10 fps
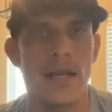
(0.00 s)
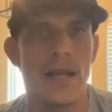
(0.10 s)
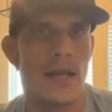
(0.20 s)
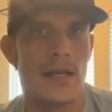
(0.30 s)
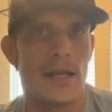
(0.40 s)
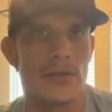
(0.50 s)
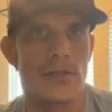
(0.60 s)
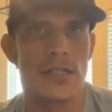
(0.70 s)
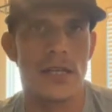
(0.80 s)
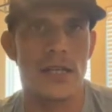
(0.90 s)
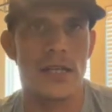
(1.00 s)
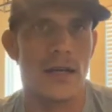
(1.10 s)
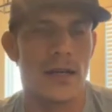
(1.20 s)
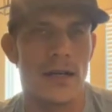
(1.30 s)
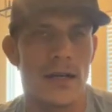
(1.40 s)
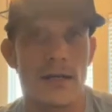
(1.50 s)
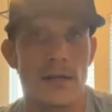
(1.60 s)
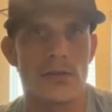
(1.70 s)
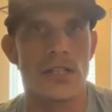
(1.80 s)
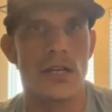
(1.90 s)
it in, and you'll see uh,
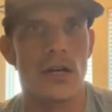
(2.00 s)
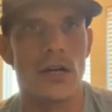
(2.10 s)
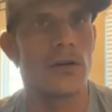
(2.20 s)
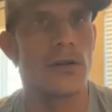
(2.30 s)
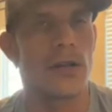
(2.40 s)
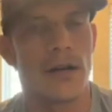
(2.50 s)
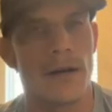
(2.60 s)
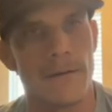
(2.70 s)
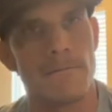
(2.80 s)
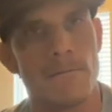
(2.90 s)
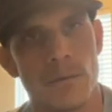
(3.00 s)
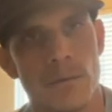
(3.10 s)
you'll see our logo there.